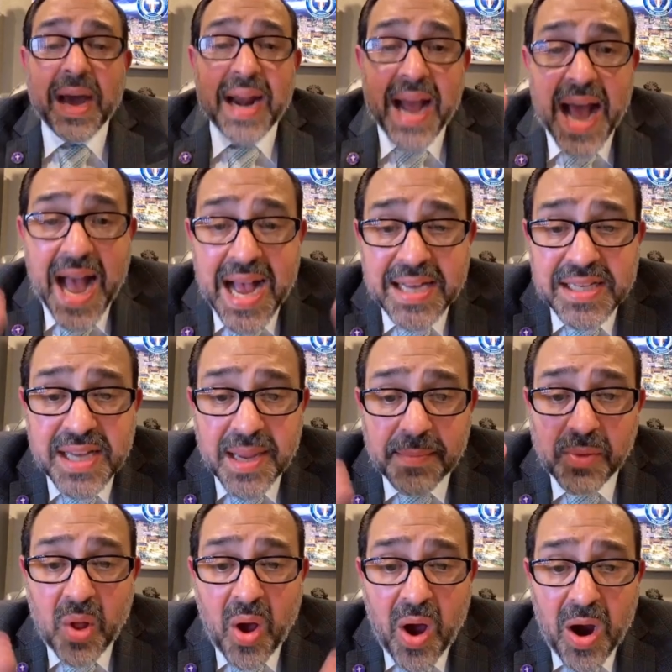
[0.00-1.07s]
to ask him,
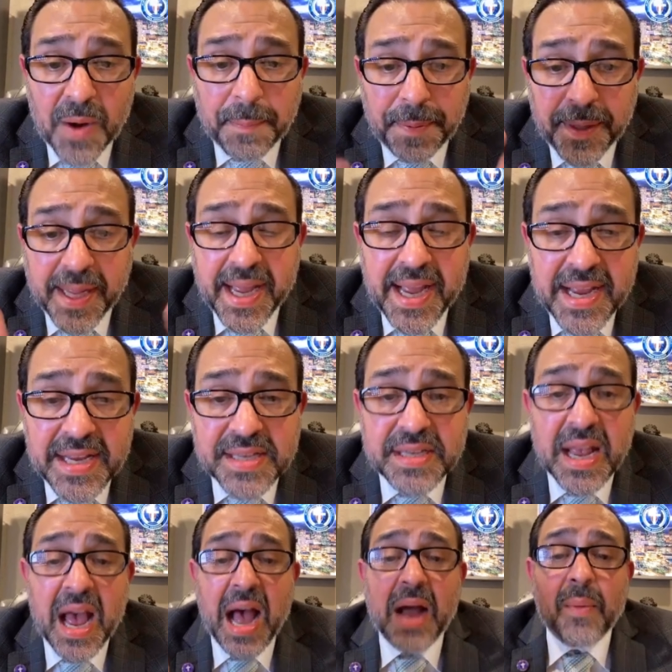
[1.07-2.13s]
Lord, please,
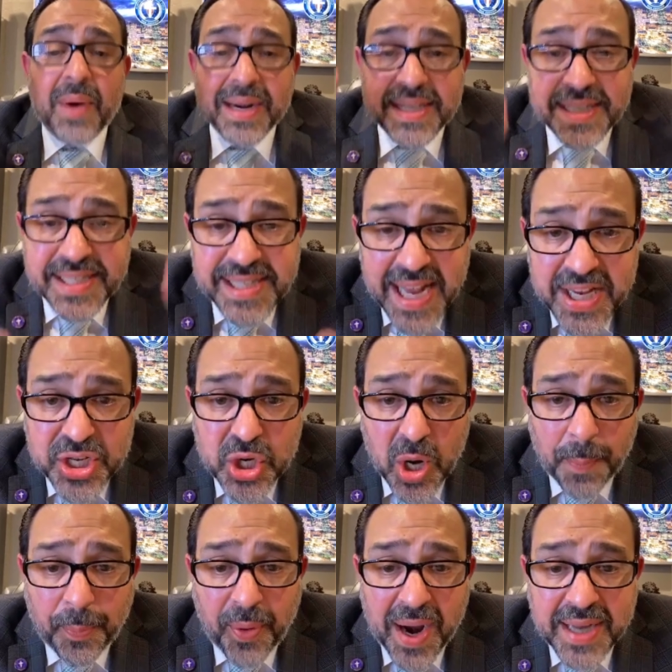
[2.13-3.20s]
I want to sense
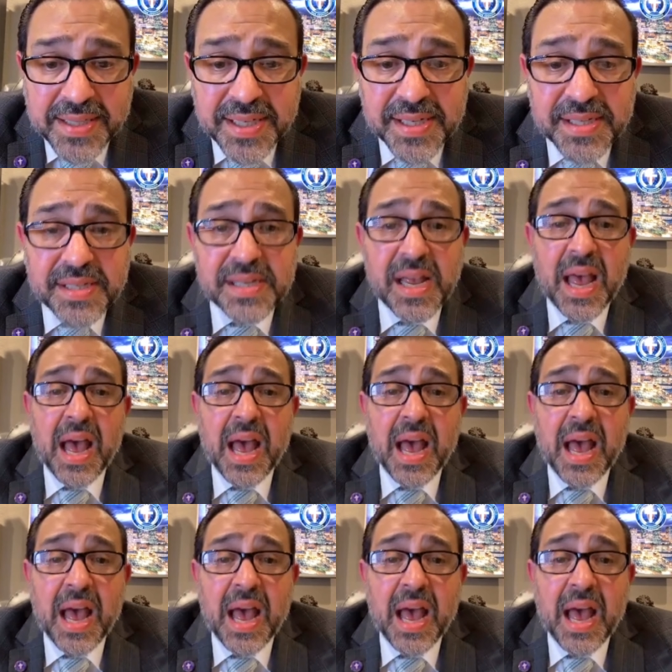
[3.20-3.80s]
your presence.